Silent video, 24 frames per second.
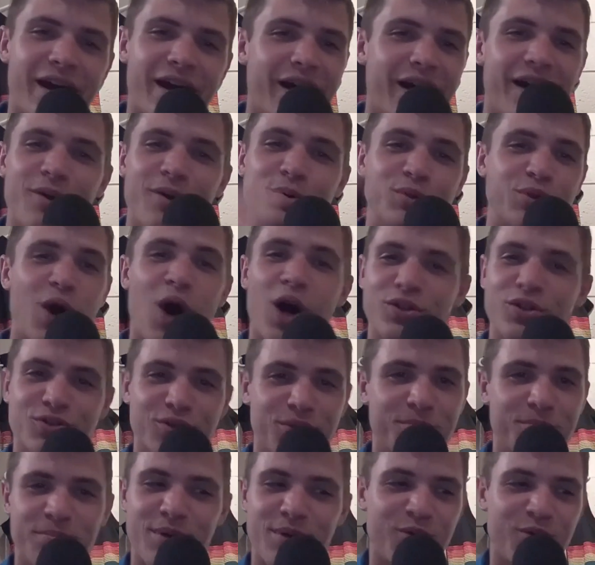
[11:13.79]
it was
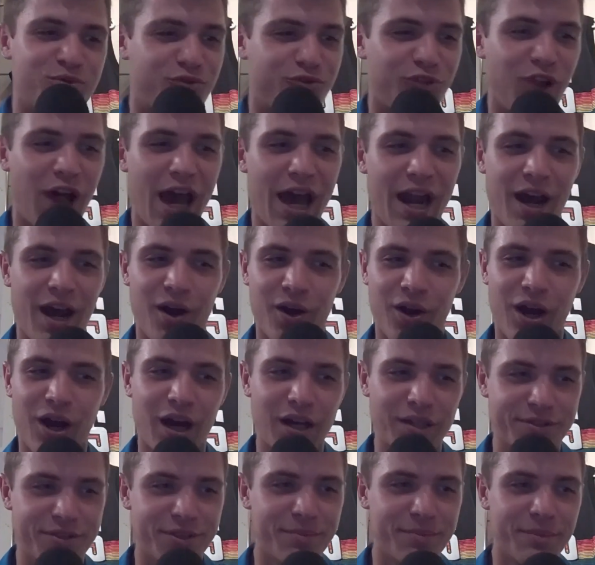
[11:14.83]
awesome. It was flat out
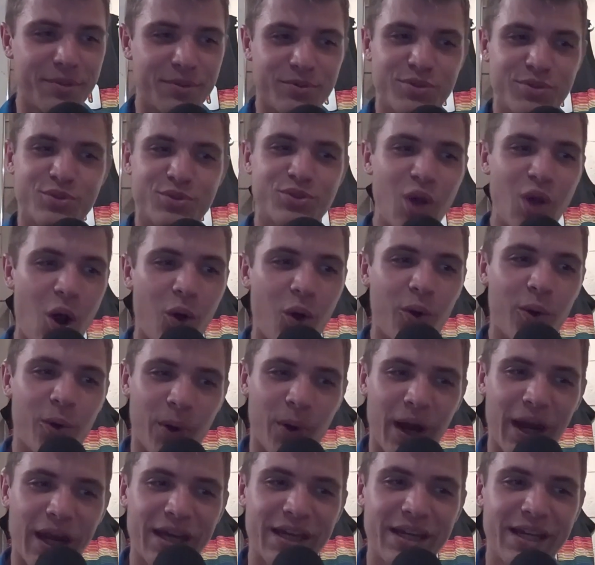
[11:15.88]
awesome. It was so
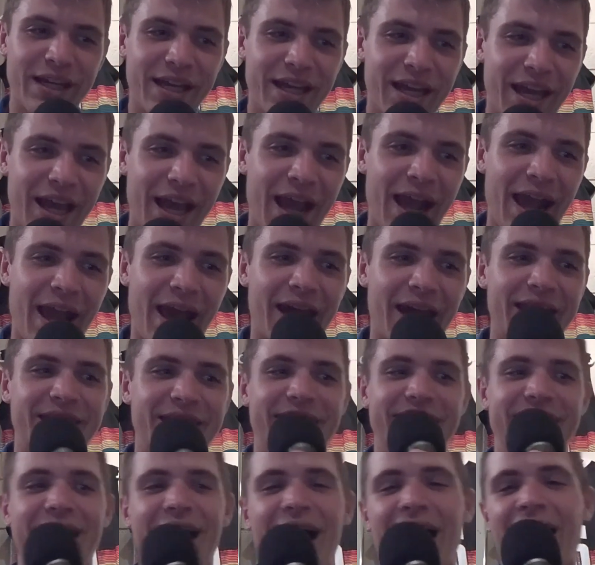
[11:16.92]
great. And
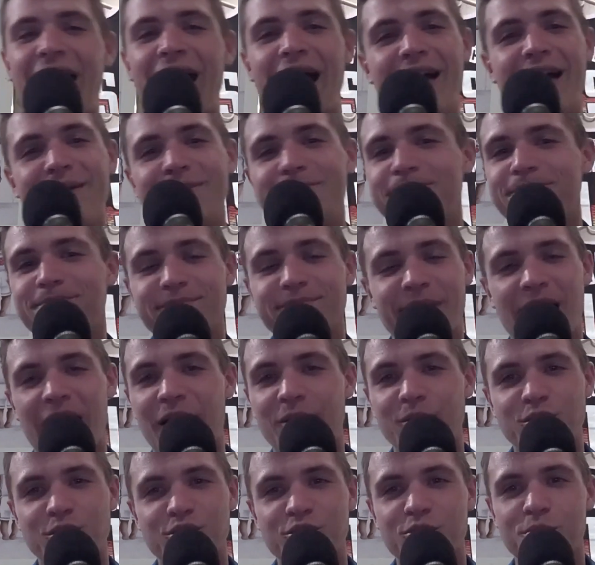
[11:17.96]
I
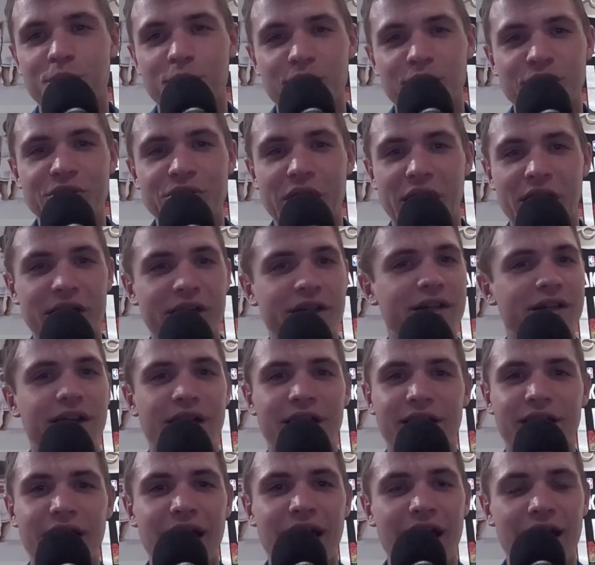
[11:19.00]
was super excited.
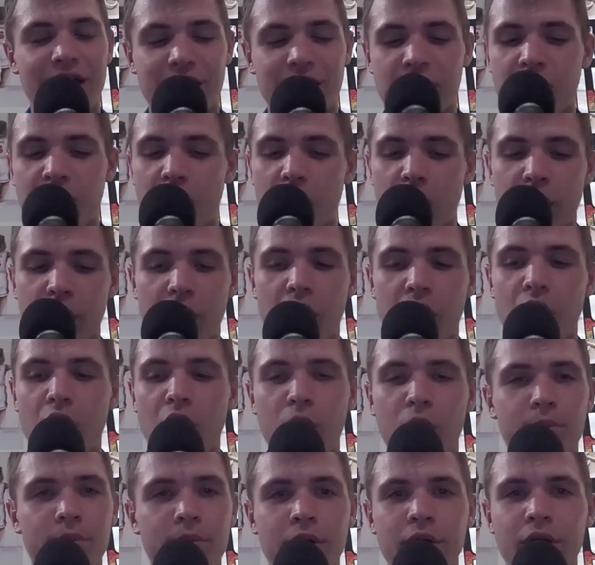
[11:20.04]
And then going
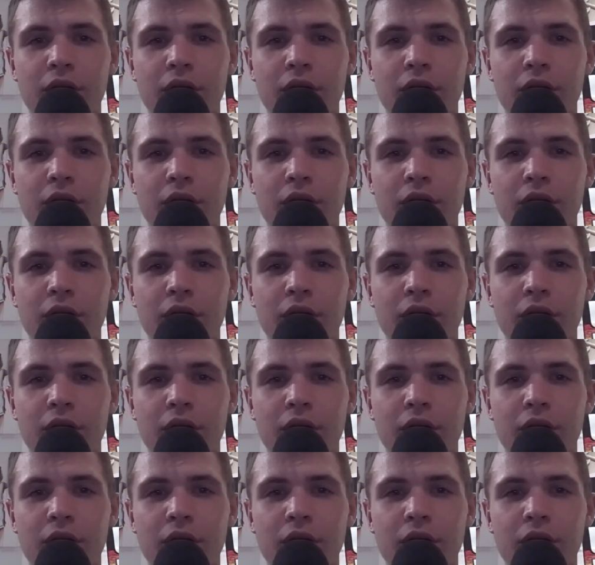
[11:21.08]
home,